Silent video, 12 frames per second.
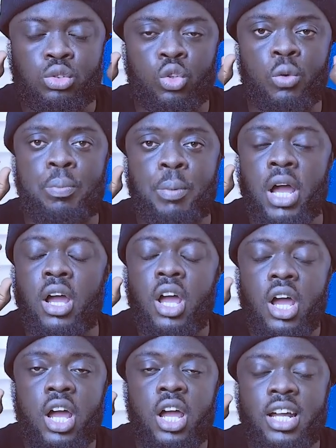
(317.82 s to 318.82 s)
through
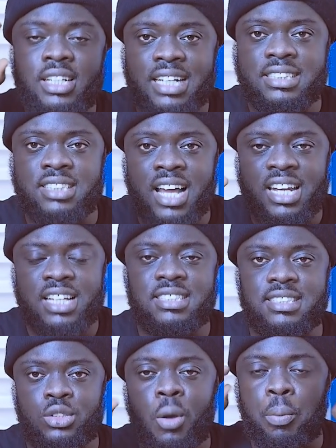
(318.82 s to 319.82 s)
national
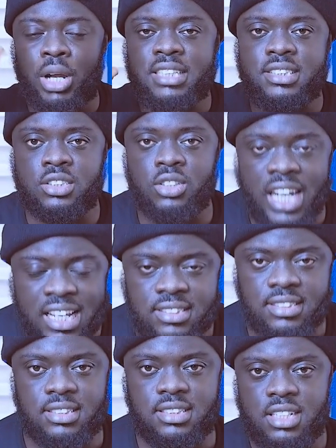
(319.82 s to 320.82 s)
lenses, not political
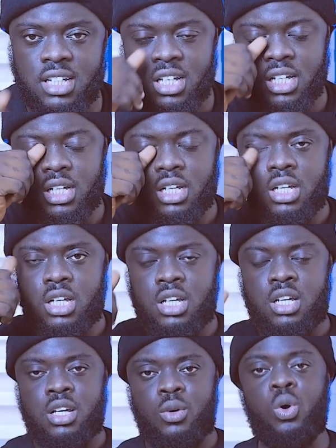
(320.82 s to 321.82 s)
lenses.
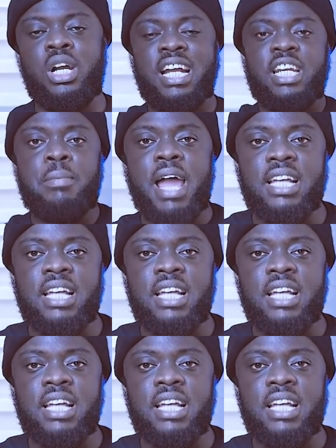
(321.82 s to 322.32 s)
Let